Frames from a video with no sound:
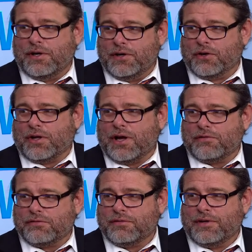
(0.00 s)
in your
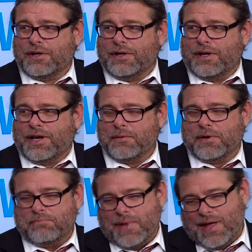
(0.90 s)
life? And he
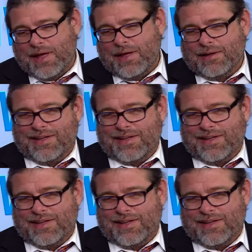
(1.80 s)
went, eh.